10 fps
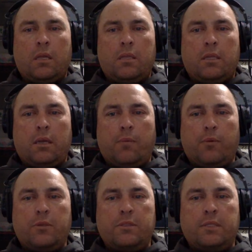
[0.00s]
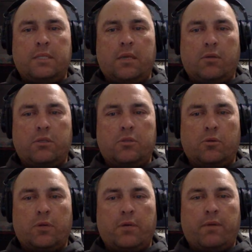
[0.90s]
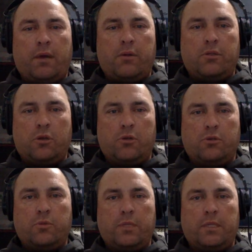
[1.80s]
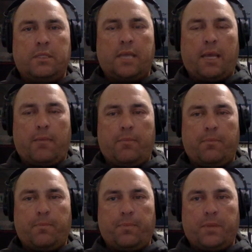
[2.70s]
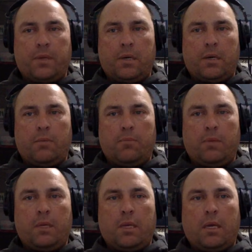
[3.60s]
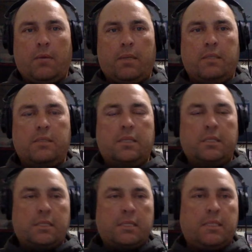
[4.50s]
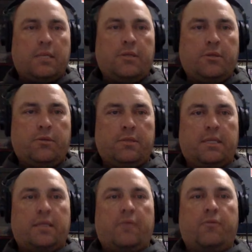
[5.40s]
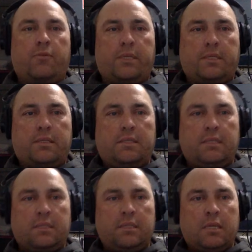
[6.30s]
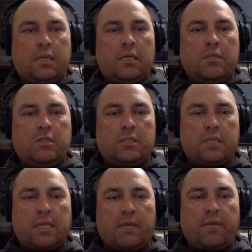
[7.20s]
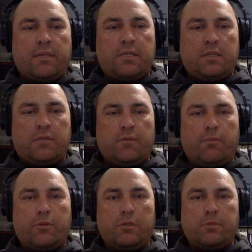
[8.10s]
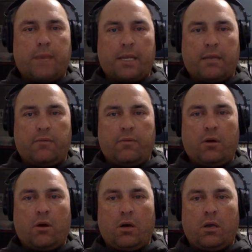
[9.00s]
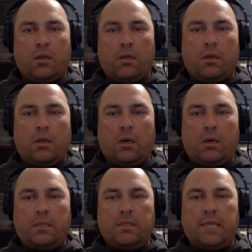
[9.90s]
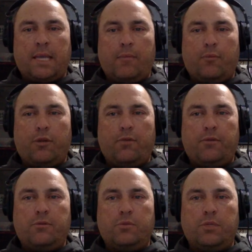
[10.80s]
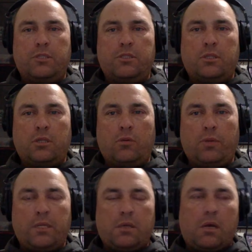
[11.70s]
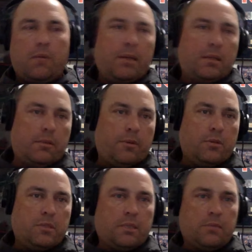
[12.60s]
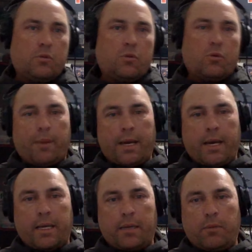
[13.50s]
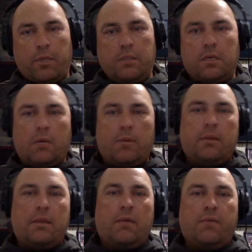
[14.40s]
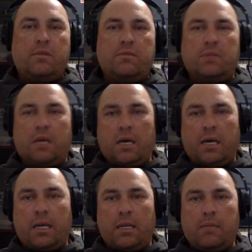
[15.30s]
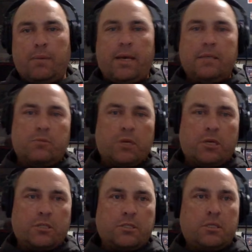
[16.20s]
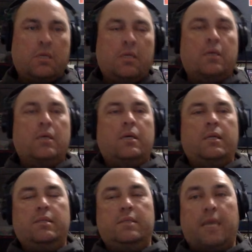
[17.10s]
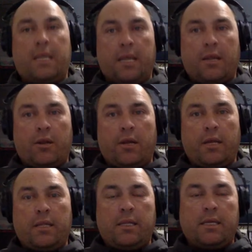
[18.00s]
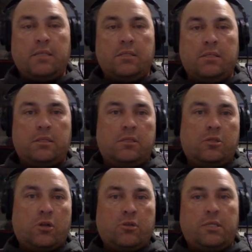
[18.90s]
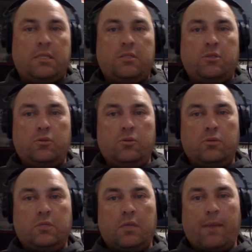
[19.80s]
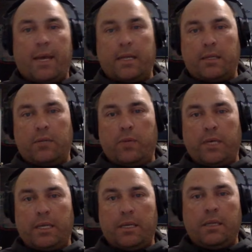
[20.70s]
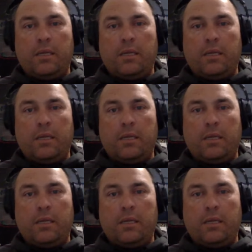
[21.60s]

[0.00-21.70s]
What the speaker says: the numbers that tell the story of how the Chargers win this game. Um, I'm going to continue to do this, I think, for the rest of the season, just to give a different perspective on these game previews. Which we could talk about the opposing team's quarterback, and we could talk about the offensive line and the pass rush and the secondary and things the Chargers need to do schematically to win.